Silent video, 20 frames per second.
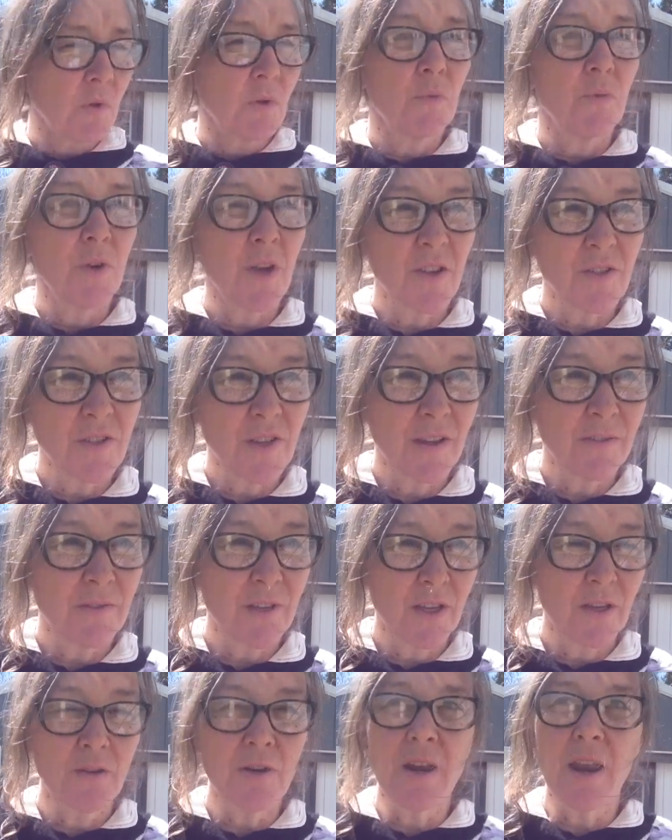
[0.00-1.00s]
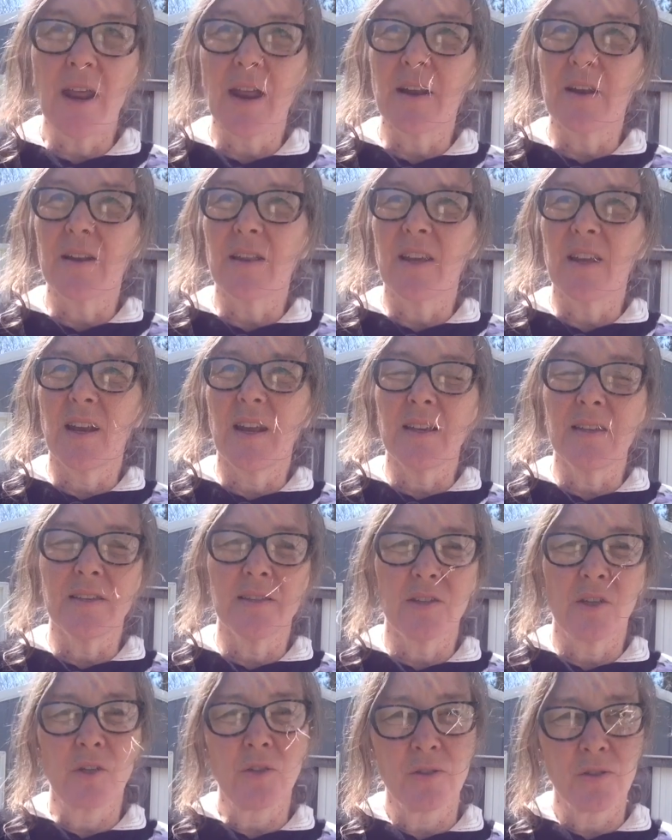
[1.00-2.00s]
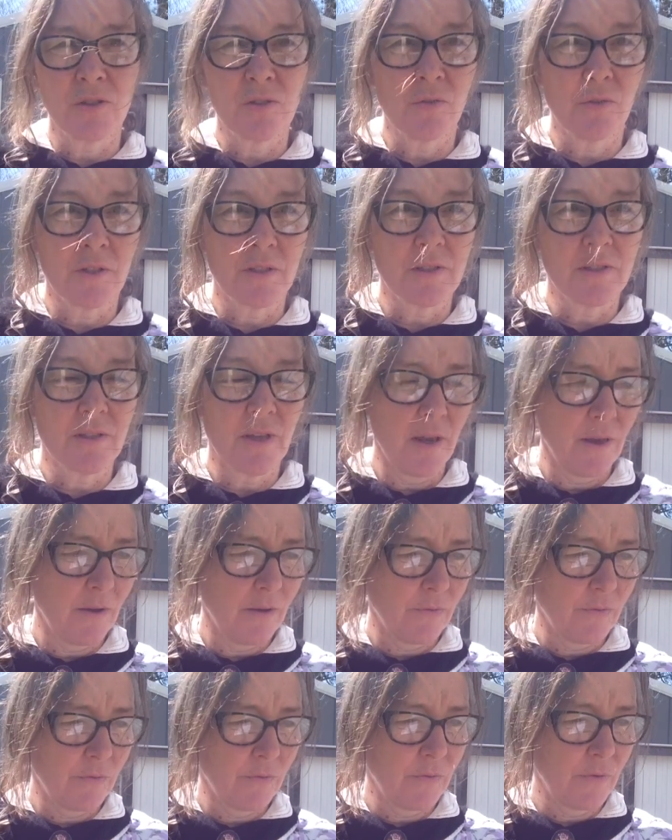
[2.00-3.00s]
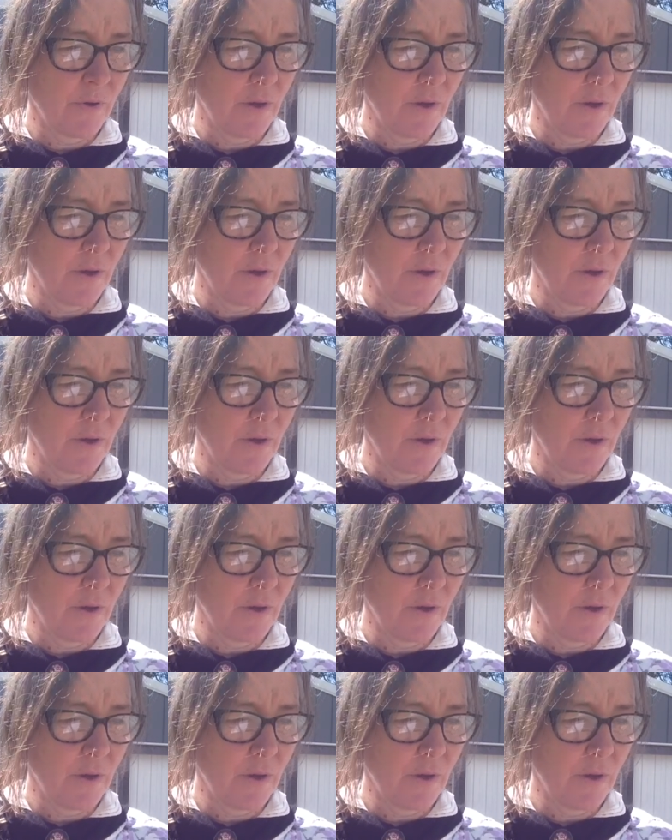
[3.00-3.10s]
We also have the internet that is a good source of